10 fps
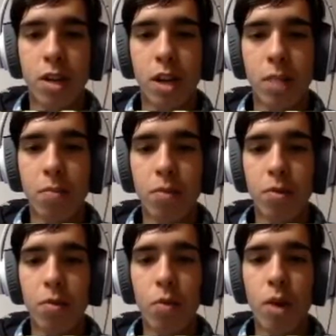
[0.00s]
And
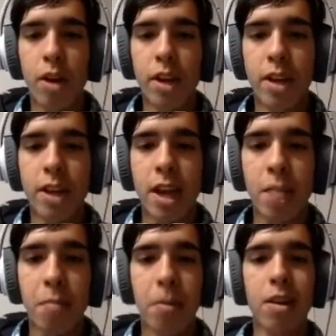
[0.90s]
put one in that
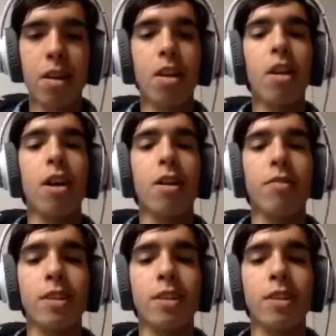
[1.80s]
middle of